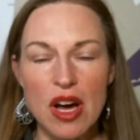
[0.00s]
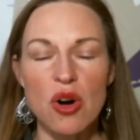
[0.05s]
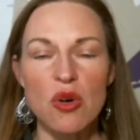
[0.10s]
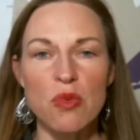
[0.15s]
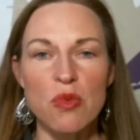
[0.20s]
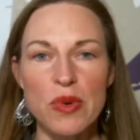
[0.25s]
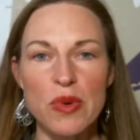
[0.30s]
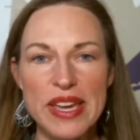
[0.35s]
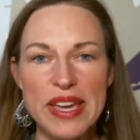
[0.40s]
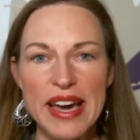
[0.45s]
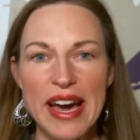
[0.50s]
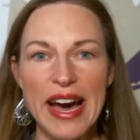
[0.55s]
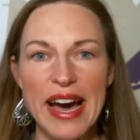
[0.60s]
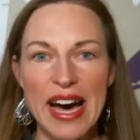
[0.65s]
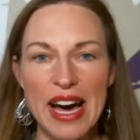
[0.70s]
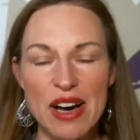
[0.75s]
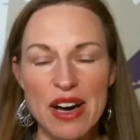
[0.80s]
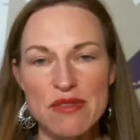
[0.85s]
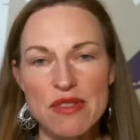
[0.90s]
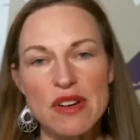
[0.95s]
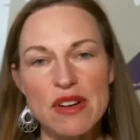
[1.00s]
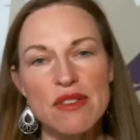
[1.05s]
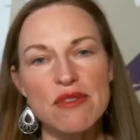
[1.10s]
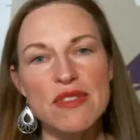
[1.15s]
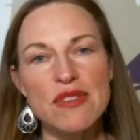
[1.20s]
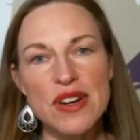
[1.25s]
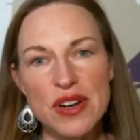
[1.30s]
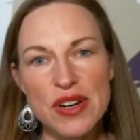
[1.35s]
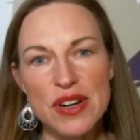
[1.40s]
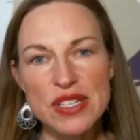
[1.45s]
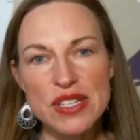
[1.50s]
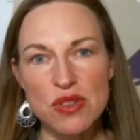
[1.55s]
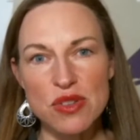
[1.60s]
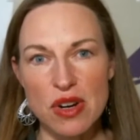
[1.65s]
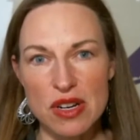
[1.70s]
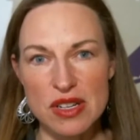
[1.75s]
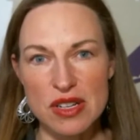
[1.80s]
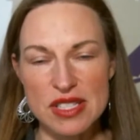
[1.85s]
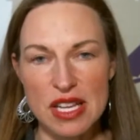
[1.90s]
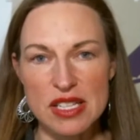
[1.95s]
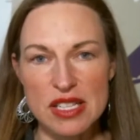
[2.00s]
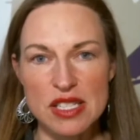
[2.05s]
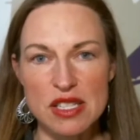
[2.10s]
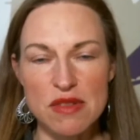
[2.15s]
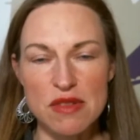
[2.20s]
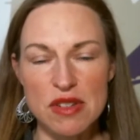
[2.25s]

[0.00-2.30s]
We have a very strong sense of